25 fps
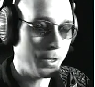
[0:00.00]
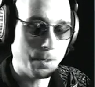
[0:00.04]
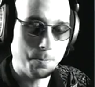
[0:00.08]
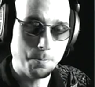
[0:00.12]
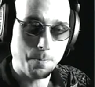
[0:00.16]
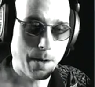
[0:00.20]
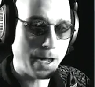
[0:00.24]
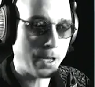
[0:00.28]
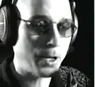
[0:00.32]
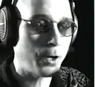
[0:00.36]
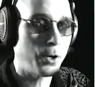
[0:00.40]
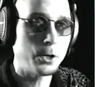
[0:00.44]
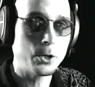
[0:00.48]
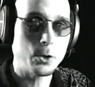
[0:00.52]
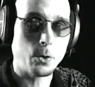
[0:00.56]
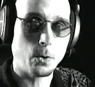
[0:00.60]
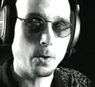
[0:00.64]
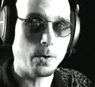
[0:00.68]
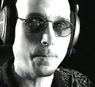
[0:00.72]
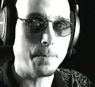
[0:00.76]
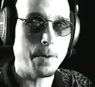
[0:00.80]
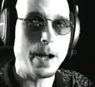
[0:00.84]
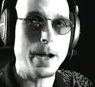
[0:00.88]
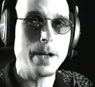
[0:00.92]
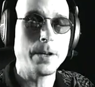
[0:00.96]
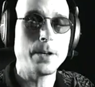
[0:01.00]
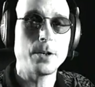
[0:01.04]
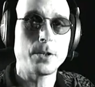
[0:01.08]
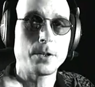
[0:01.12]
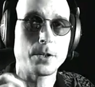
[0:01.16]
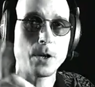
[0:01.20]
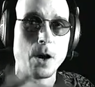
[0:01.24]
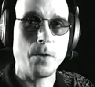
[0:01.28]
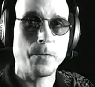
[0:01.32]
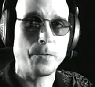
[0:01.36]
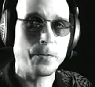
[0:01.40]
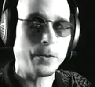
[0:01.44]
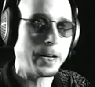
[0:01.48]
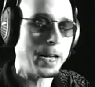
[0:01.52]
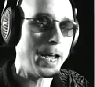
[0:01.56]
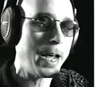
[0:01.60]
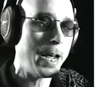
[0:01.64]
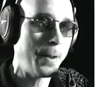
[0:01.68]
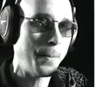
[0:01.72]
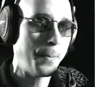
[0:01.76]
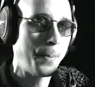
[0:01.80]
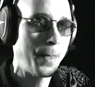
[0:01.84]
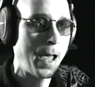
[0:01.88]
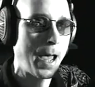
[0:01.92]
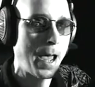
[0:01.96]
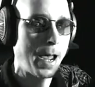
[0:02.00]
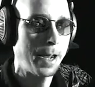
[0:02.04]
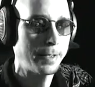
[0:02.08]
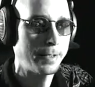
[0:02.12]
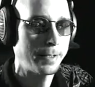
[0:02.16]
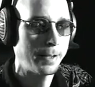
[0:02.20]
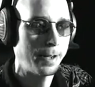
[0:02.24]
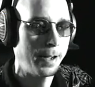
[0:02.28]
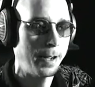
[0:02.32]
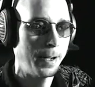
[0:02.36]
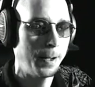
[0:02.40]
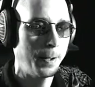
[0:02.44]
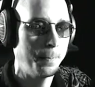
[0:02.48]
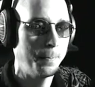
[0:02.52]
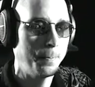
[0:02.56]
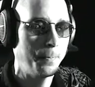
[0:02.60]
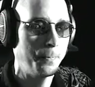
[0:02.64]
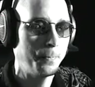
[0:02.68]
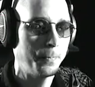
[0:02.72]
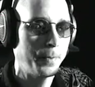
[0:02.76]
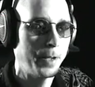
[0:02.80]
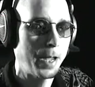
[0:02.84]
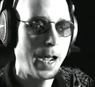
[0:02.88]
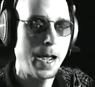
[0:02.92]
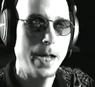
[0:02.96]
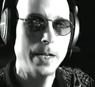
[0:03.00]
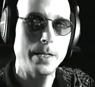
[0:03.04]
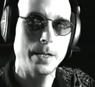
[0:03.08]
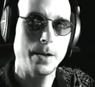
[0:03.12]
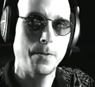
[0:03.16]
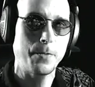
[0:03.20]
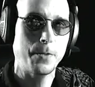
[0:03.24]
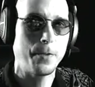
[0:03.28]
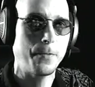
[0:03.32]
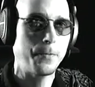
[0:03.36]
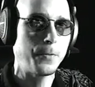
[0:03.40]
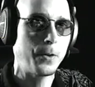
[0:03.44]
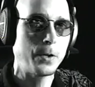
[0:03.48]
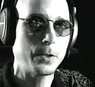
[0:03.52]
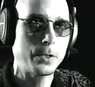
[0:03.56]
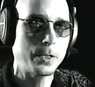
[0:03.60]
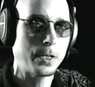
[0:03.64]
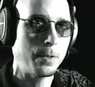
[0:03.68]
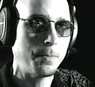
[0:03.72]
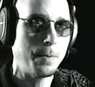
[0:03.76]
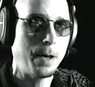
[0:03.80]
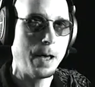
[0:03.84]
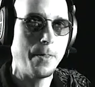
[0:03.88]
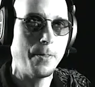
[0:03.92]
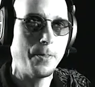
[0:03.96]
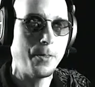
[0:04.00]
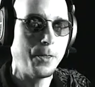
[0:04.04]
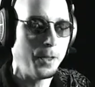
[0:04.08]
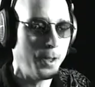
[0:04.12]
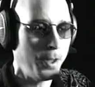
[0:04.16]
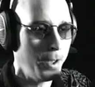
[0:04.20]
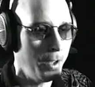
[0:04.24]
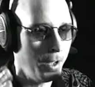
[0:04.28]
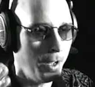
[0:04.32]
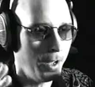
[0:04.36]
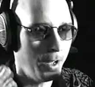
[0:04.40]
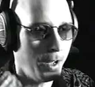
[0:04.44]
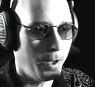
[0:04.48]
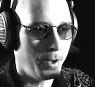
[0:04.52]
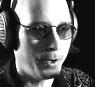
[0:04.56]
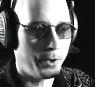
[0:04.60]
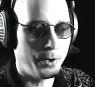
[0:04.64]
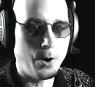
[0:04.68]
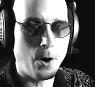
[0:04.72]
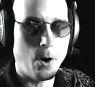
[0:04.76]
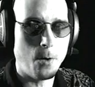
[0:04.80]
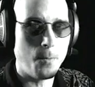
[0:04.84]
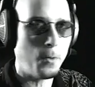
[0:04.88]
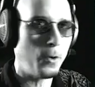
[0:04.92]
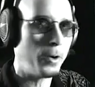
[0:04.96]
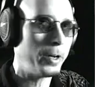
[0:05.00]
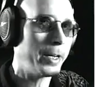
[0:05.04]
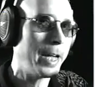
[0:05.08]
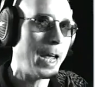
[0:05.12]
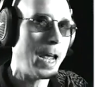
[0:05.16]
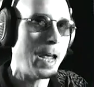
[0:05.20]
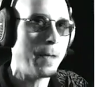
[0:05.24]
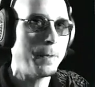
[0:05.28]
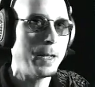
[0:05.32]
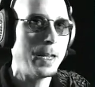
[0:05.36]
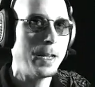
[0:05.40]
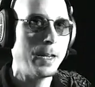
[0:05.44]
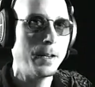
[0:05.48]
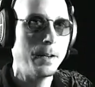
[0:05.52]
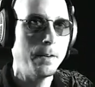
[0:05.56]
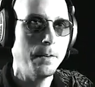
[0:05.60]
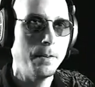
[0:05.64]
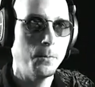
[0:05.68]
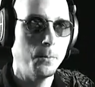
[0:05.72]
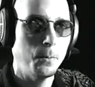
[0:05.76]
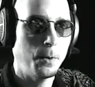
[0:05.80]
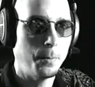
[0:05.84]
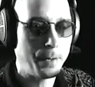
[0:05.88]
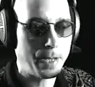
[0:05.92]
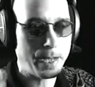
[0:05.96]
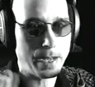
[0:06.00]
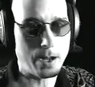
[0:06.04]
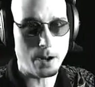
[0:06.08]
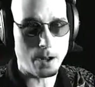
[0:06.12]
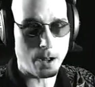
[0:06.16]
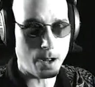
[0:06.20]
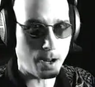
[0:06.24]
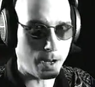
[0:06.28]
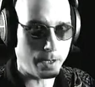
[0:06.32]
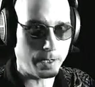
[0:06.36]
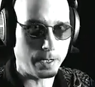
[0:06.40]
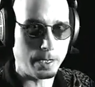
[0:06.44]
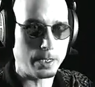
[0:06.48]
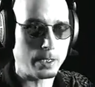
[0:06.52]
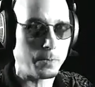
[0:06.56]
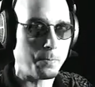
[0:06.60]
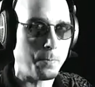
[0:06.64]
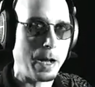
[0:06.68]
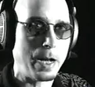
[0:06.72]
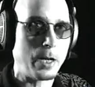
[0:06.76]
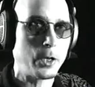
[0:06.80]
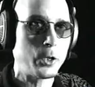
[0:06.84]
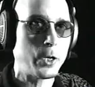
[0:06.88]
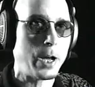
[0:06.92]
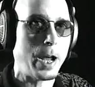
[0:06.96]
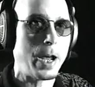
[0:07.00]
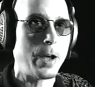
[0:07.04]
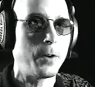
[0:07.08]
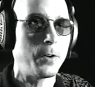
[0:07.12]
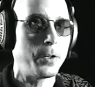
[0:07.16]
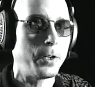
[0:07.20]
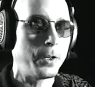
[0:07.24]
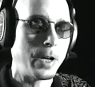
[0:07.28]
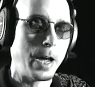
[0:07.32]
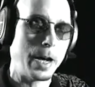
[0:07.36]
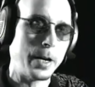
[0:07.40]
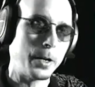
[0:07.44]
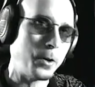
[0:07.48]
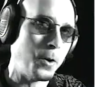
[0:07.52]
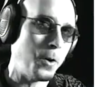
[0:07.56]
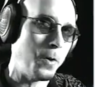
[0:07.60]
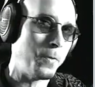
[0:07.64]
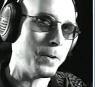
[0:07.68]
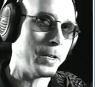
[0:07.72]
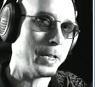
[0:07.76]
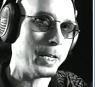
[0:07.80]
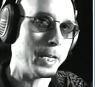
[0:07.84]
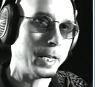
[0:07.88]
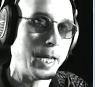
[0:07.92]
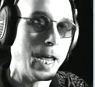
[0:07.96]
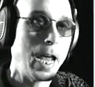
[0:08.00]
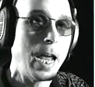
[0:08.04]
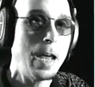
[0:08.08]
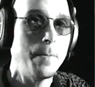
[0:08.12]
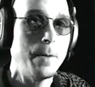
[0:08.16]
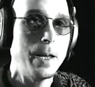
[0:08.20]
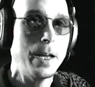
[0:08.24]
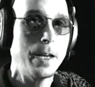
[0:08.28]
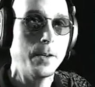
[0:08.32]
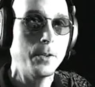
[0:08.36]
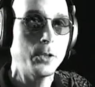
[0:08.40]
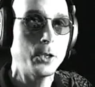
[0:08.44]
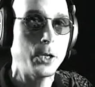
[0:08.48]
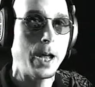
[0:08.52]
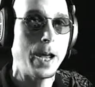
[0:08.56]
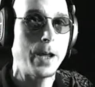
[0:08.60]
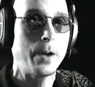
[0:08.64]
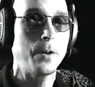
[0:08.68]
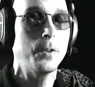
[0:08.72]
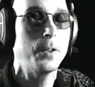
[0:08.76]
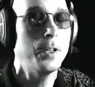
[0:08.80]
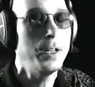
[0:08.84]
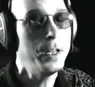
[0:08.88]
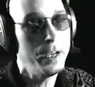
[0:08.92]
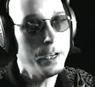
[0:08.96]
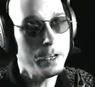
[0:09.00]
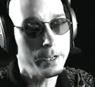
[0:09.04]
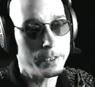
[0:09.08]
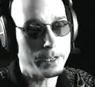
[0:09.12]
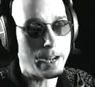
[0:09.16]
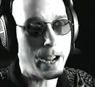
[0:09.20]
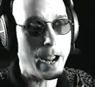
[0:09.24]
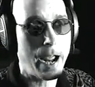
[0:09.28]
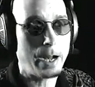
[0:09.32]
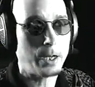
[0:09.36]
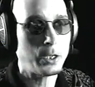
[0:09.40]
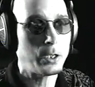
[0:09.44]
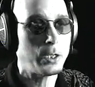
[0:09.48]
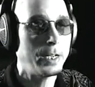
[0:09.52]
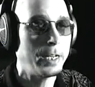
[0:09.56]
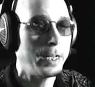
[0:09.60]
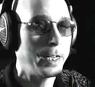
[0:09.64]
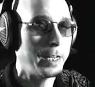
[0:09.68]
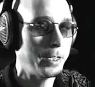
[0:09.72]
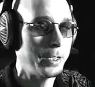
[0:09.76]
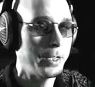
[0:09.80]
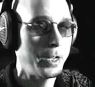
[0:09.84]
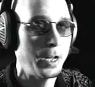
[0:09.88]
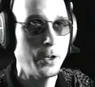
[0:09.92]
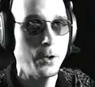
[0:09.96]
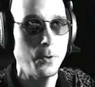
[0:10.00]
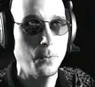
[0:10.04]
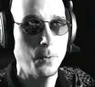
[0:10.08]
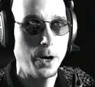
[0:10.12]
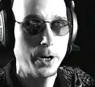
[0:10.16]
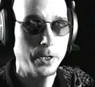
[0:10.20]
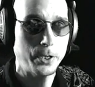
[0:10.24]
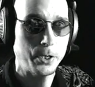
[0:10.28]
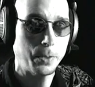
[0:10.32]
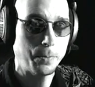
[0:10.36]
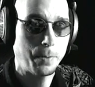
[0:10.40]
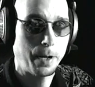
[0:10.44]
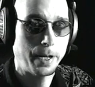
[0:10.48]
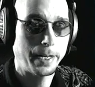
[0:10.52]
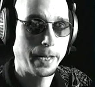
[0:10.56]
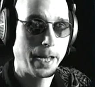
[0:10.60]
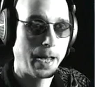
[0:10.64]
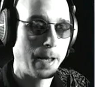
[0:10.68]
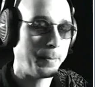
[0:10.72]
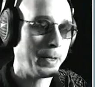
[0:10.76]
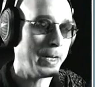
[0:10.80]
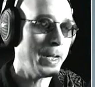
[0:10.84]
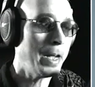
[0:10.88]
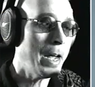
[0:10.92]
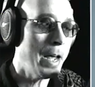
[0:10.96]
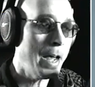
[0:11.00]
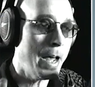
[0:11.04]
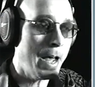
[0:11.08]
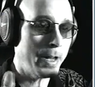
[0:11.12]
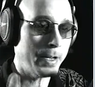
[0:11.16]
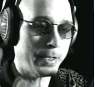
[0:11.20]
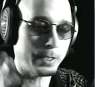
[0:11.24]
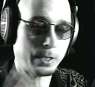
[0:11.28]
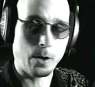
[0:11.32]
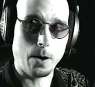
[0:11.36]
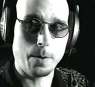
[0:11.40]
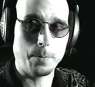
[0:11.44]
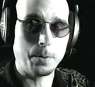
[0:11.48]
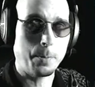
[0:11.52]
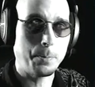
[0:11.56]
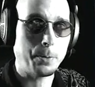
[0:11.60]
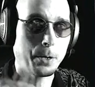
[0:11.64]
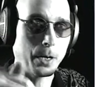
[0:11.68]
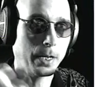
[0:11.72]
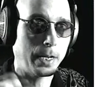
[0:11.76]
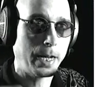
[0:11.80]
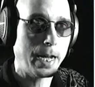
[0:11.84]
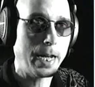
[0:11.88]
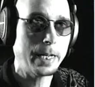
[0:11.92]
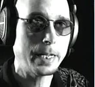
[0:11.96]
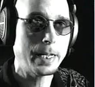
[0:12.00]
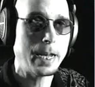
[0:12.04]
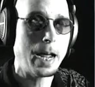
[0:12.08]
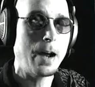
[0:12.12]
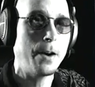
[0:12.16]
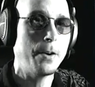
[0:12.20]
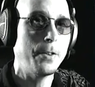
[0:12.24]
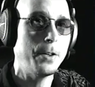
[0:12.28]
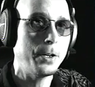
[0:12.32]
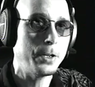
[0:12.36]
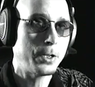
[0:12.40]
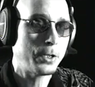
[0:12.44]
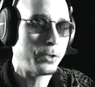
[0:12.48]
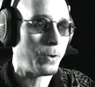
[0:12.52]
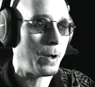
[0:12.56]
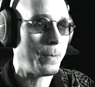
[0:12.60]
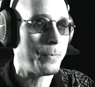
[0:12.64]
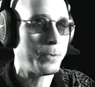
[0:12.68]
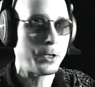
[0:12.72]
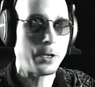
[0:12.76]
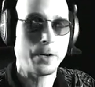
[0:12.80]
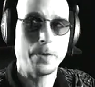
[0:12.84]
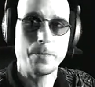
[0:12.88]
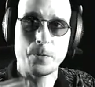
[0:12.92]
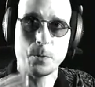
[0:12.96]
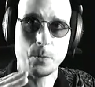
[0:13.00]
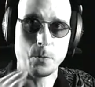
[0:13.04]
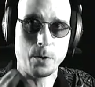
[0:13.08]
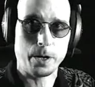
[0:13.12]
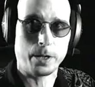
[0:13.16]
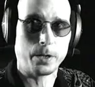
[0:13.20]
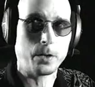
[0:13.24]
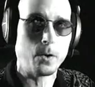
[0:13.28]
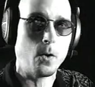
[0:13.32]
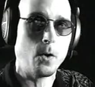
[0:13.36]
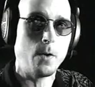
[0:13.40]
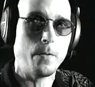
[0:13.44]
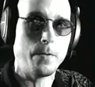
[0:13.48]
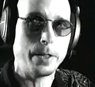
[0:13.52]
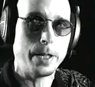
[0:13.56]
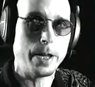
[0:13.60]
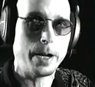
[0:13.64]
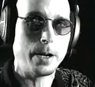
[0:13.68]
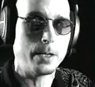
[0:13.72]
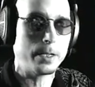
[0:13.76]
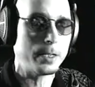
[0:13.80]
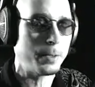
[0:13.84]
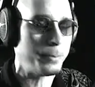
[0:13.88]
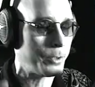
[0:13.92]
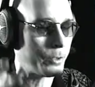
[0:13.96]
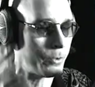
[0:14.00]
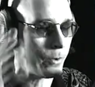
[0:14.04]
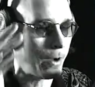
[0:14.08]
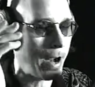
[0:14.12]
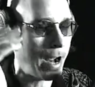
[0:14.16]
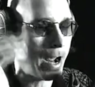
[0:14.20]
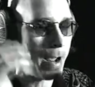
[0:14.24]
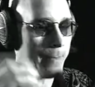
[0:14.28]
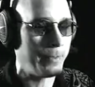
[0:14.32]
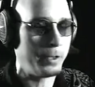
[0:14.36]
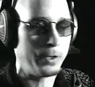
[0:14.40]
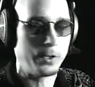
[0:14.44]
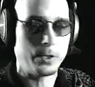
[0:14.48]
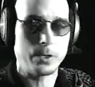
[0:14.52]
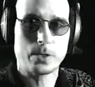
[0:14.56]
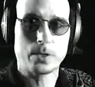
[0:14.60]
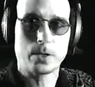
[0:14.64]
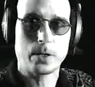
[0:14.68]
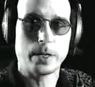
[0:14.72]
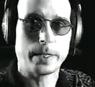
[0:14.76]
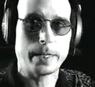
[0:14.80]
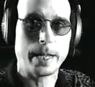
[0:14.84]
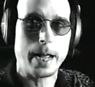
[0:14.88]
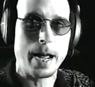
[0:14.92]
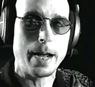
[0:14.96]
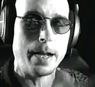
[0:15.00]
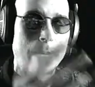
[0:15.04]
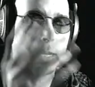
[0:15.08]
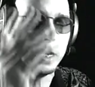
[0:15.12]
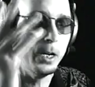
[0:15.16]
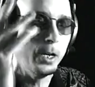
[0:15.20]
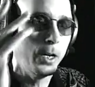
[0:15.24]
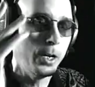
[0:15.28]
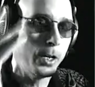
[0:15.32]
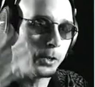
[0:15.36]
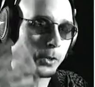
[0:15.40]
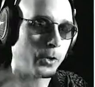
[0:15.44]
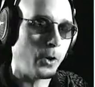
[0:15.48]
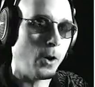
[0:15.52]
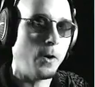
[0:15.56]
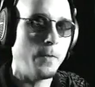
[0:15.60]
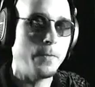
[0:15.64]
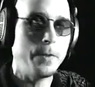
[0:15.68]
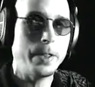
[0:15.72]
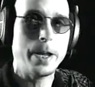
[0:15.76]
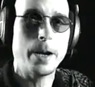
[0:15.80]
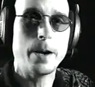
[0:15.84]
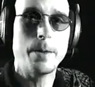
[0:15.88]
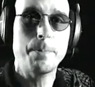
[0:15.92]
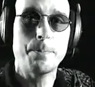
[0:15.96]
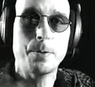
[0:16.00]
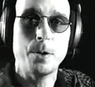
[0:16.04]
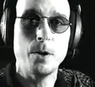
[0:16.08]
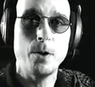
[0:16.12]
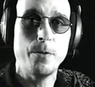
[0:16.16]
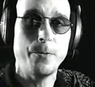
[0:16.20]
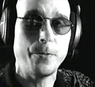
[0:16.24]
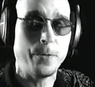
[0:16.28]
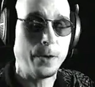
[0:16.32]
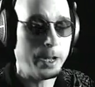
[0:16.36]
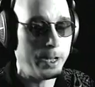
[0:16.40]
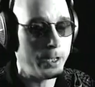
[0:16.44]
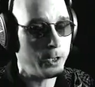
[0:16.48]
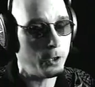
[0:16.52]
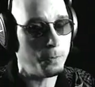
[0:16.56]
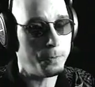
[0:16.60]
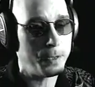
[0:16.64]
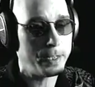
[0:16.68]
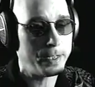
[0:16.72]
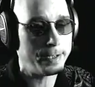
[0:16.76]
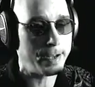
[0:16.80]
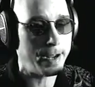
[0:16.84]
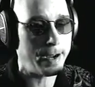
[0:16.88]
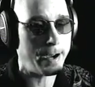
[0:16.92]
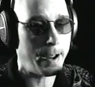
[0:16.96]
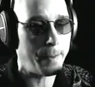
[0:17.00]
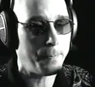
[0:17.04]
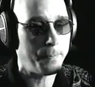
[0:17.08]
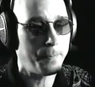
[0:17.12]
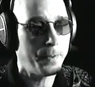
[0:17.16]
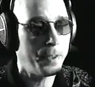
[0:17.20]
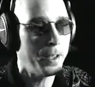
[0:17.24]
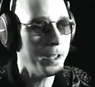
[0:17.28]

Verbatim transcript: my usual reminder don't forget that um, as of the first of the month, no more gaming will be on this main channel. You got to go over to the gaming channel to actually continue watching my gaming. So I'm going to put a link down in the description. If you want to go over there and subscribe, then just click that. Go over there, poof, and you'll be set up.